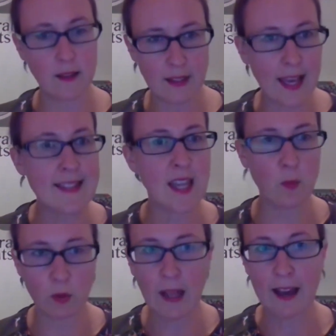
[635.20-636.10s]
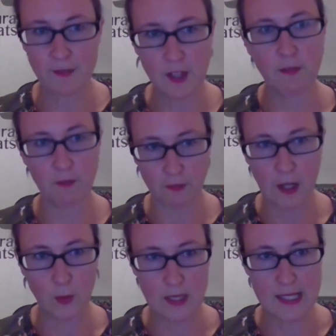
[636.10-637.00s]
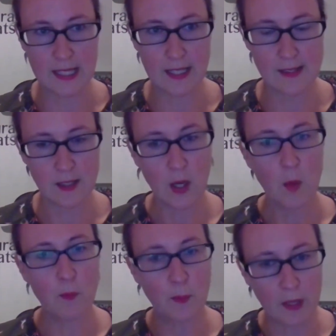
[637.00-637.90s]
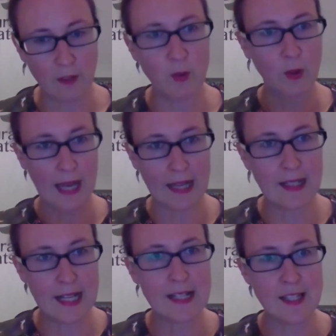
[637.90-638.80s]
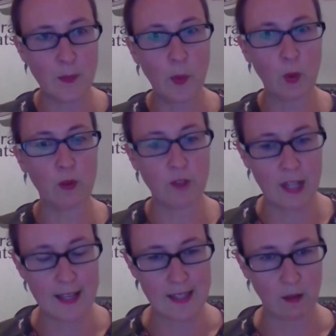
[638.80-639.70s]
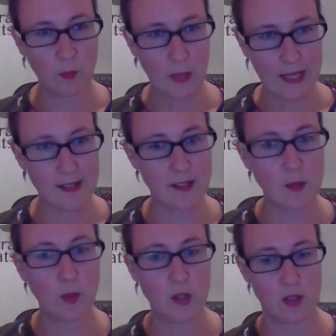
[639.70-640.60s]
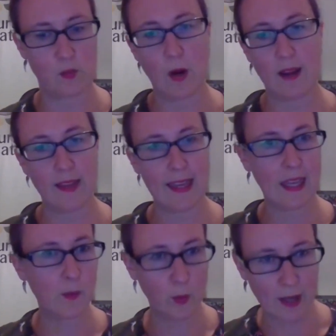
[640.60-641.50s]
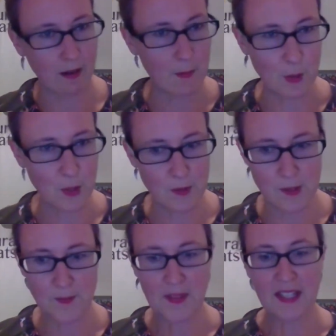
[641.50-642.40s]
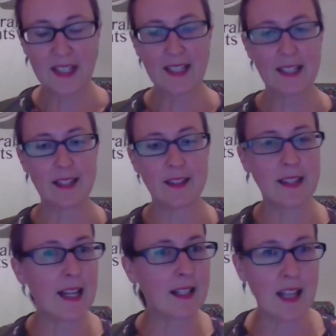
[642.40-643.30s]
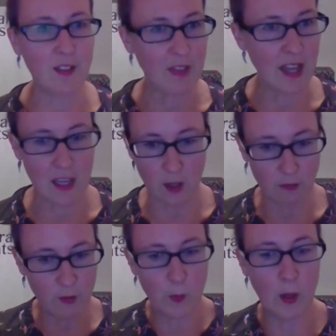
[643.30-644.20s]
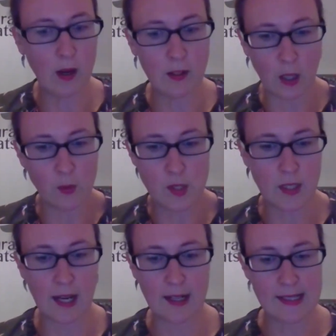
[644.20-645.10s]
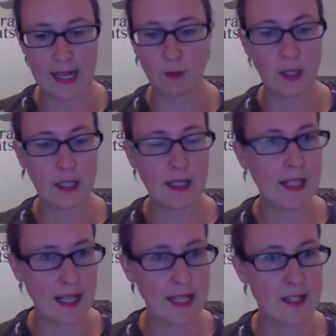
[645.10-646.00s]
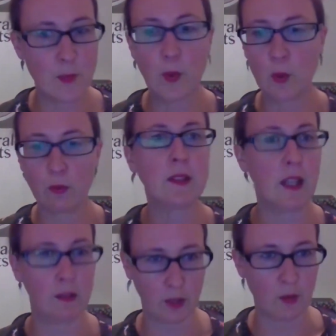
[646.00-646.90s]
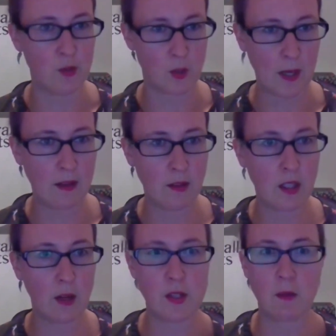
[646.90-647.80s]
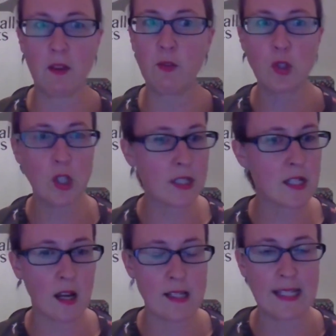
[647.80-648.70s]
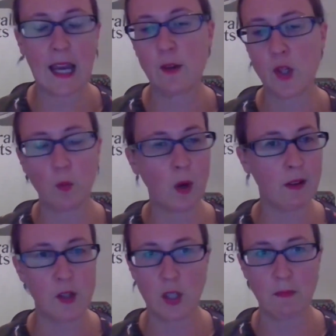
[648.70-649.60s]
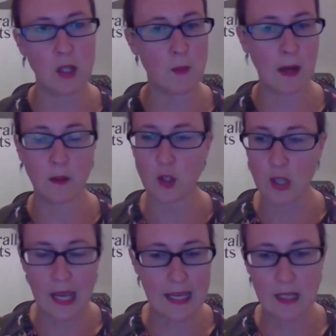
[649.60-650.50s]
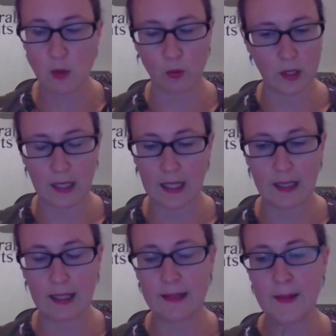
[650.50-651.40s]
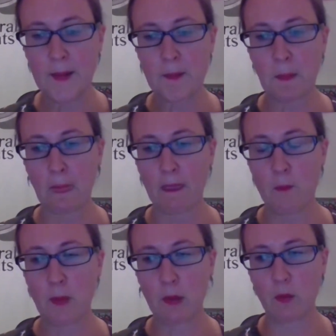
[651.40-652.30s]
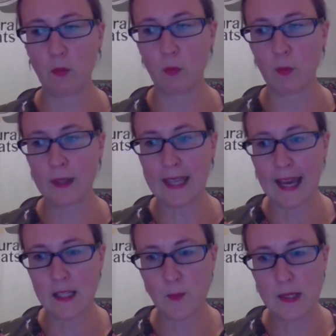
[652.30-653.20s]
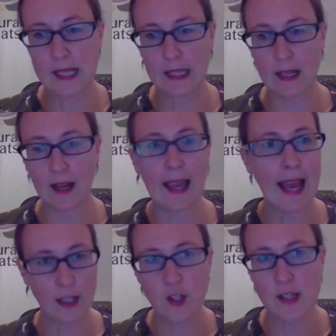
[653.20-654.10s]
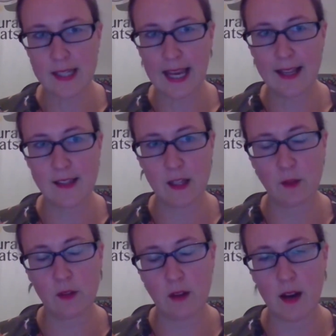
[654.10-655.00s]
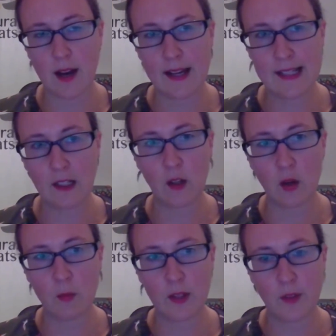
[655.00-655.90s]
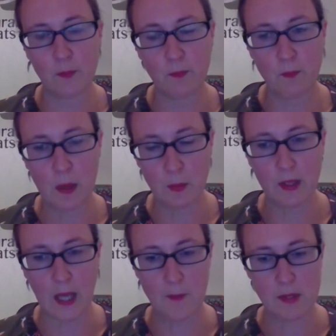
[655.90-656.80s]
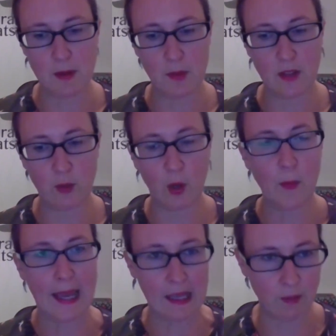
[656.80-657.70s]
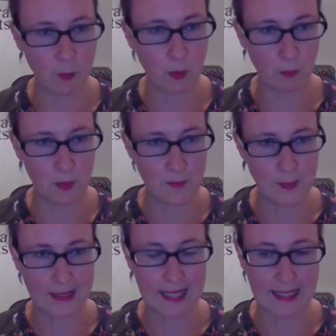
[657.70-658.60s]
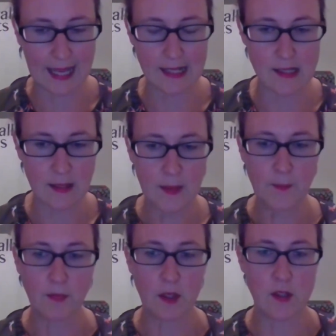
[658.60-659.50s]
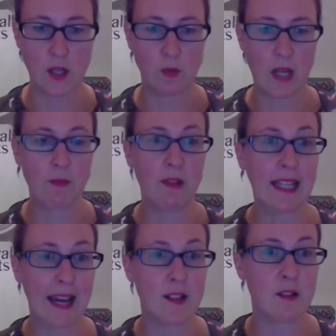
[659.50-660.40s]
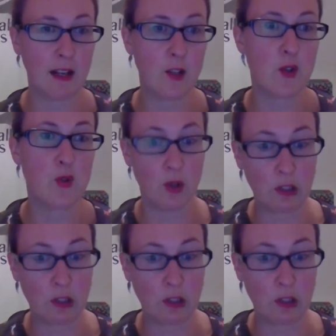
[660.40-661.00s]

Yes, they will have different frequencies, but if your cat needs support for their solar plexus, which is where they keep all their emotions, then if you put a goldy color down and they need support, they'll go to it, So if you're just starting out, don't worry too much about the shade or the color. But with cats, particularly like anxious cats, so I deal a lot with people that come to me when they've got behavior problems with their cats. So generally cats are anxious or